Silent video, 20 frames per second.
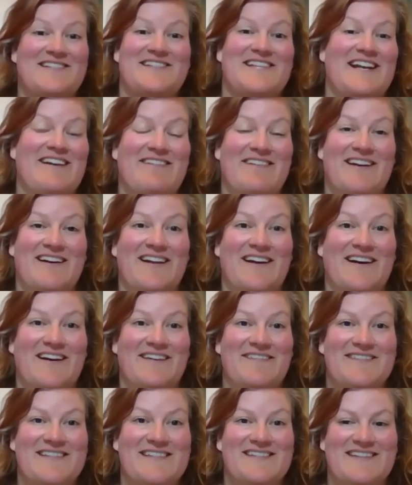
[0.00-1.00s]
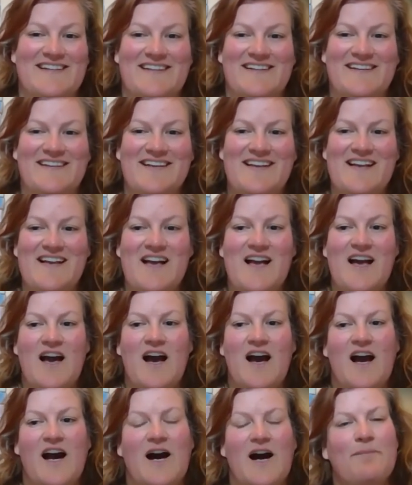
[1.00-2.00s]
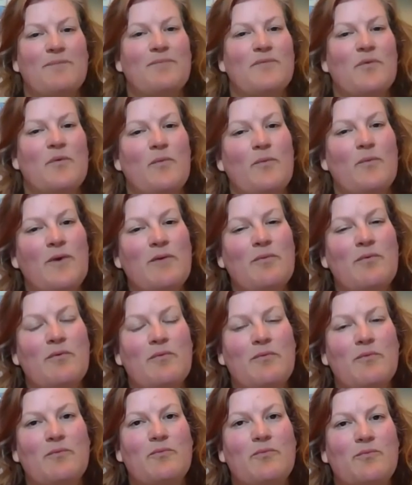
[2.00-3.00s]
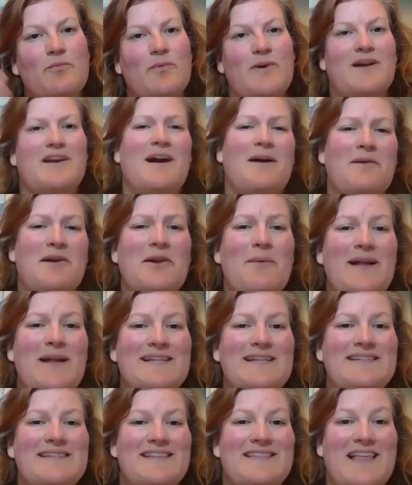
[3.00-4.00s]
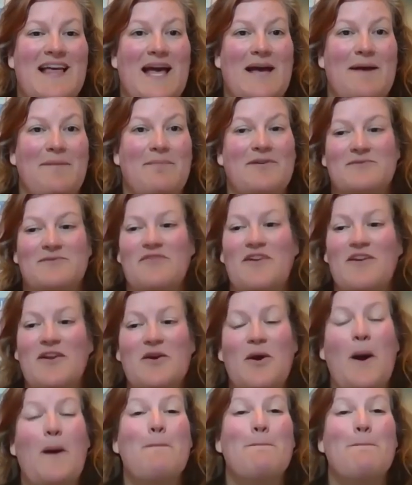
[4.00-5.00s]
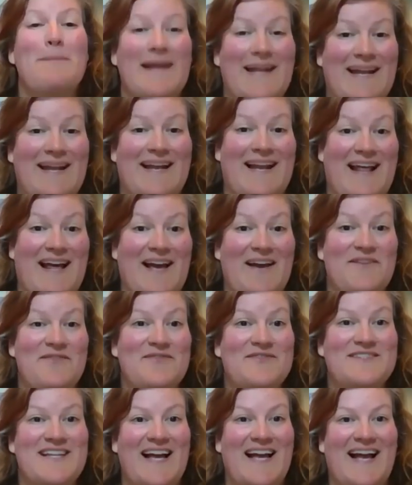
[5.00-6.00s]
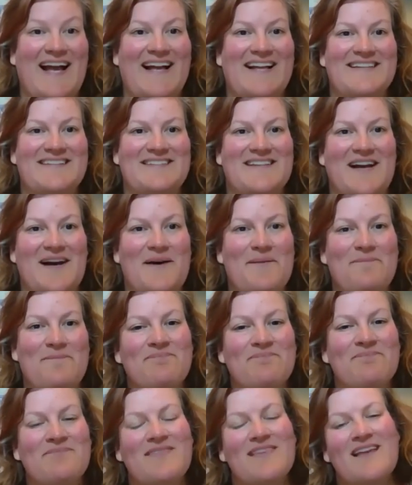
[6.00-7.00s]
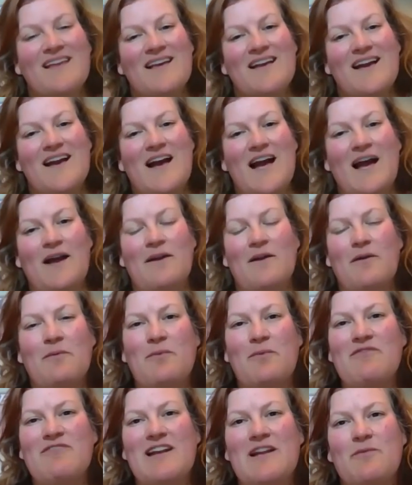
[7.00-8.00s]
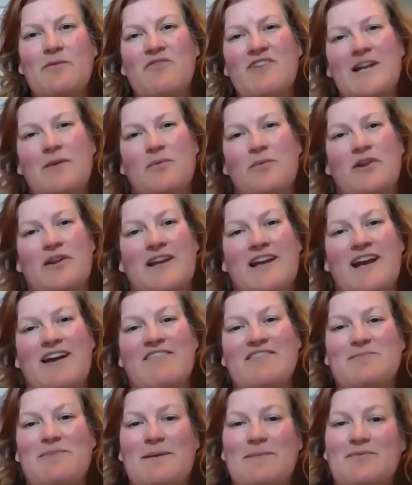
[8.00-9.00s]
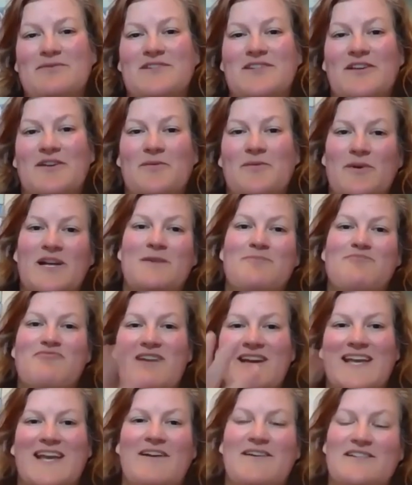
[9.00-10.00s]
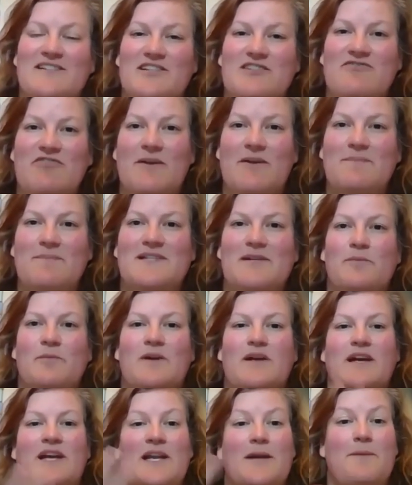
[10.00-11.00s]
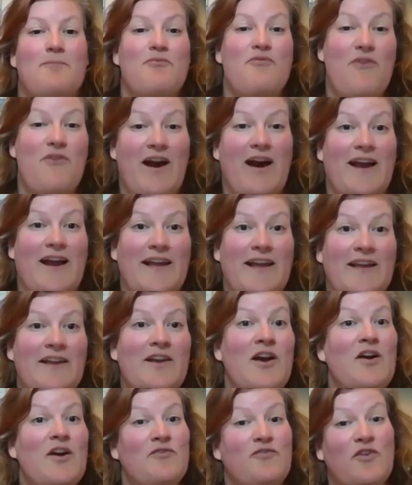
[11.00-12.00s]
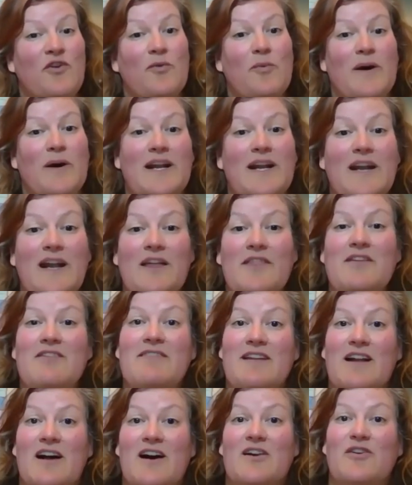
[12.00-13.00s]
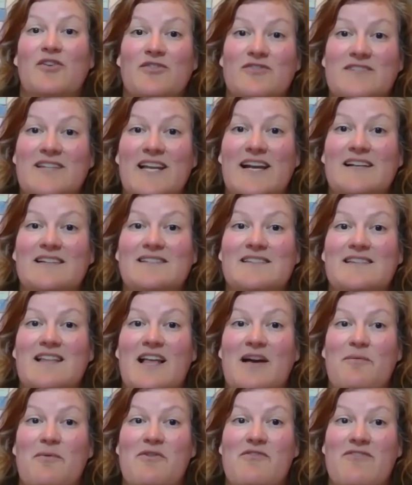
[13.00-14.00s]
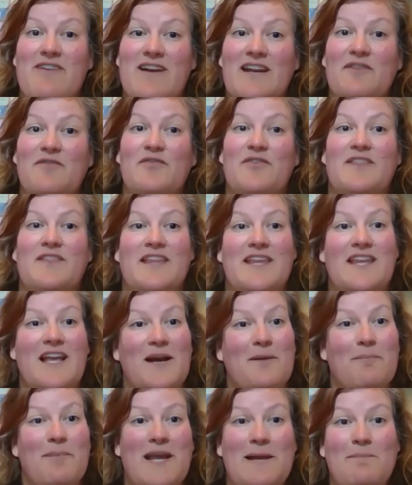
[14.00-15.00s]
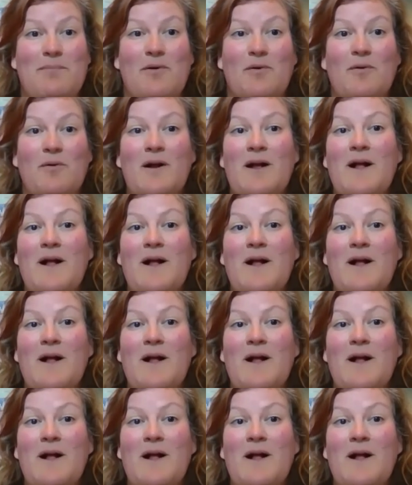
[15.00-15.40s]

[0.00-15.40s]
sharing our lives, isn't it? I'm going to end it there because we've only got a minute left, and we really, really want to encourage people to, we're going to break out into groups and we're going to pray for one another in our context that we're in and for the young people